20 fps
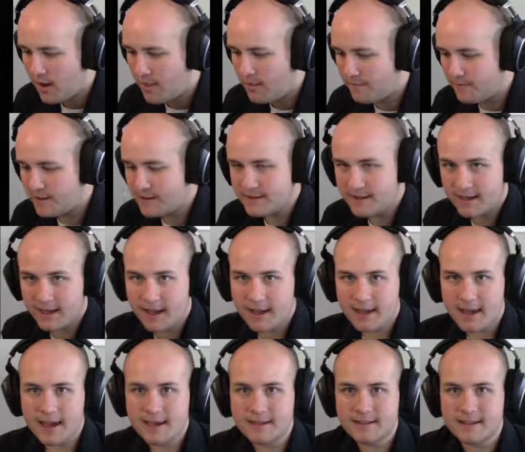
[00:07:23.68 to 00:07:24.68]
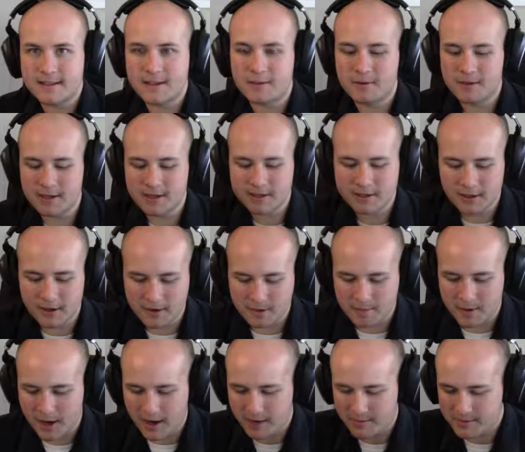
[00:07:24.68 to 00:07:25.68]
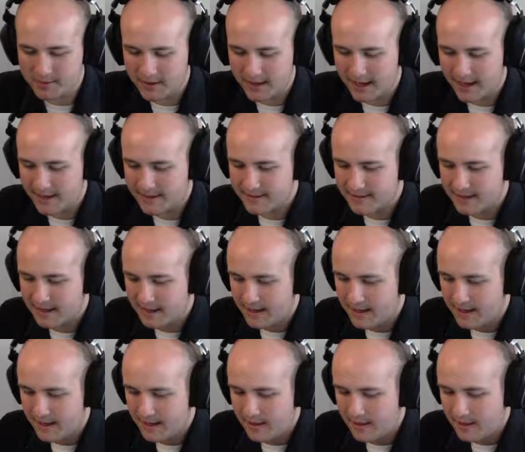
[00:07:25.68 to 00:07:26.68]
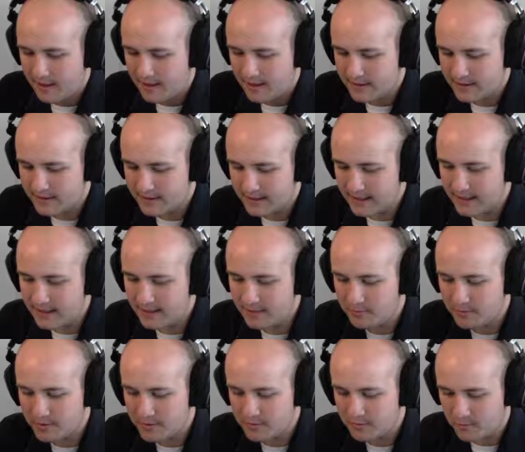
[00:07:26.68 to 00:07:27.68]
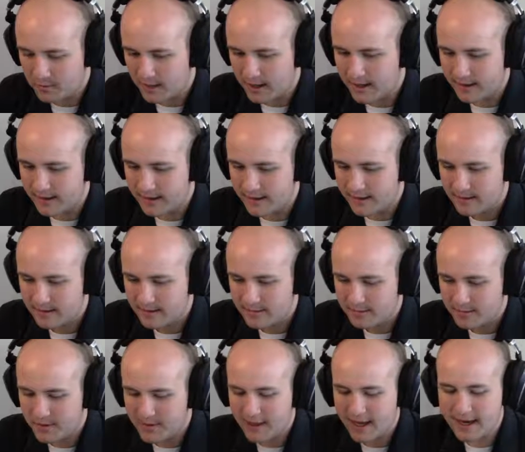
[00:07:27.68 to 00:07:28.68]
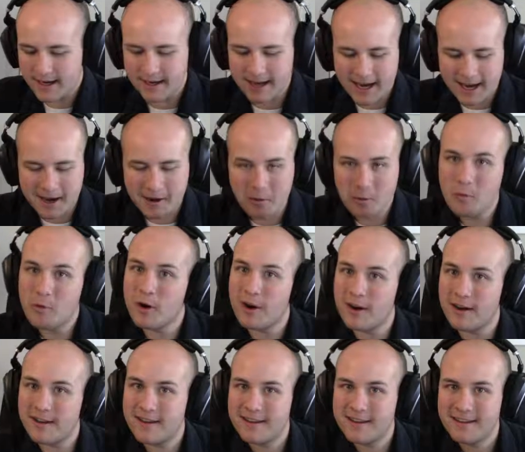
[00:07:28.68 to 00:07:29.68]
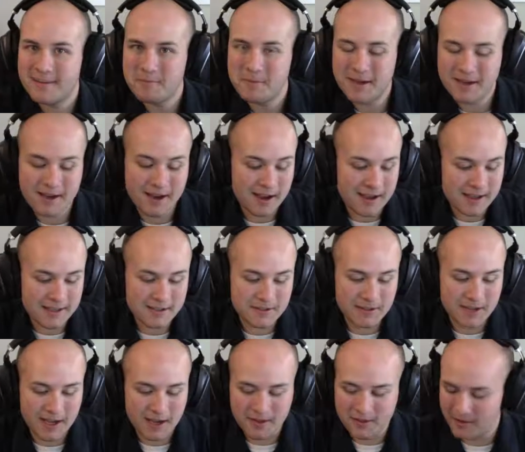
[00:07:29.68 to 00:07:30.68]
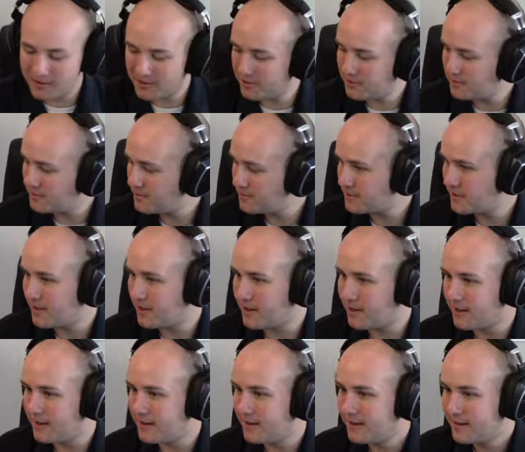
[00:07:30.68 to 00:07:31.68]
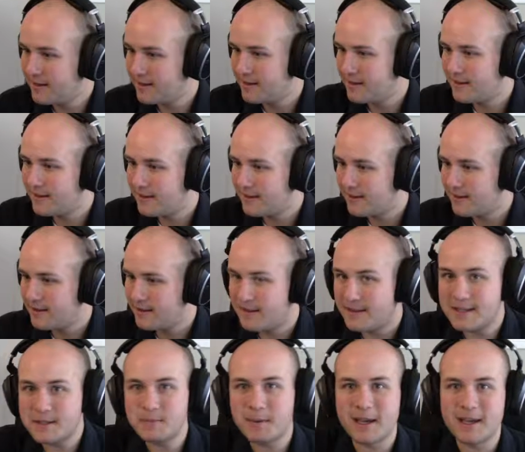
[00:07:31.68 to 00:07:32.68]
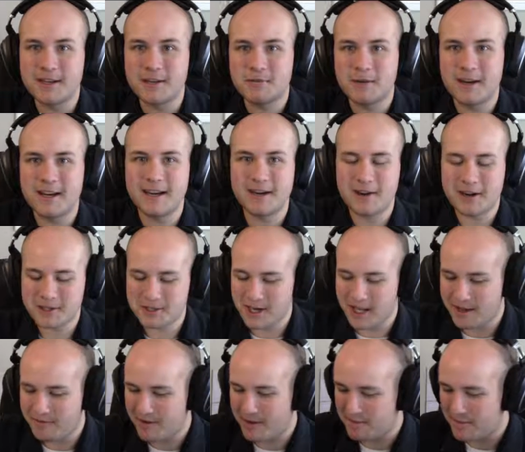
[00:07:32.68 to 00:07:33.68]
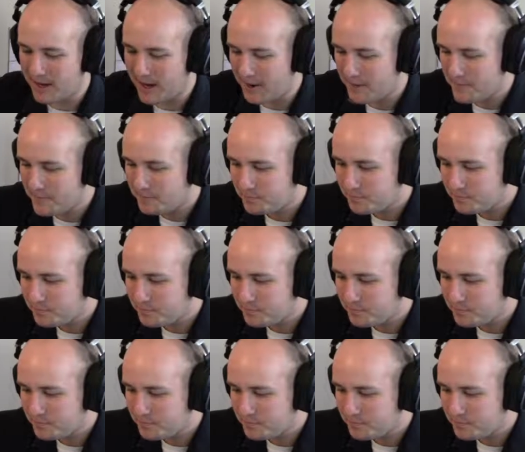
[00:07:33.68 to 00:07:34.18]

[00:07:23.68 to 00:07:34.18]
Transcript: the first thing I guessed is I wanted to start at the bottom, so I guessed C was 1. But that can't work because of the other clues on this page right here. I should have up now.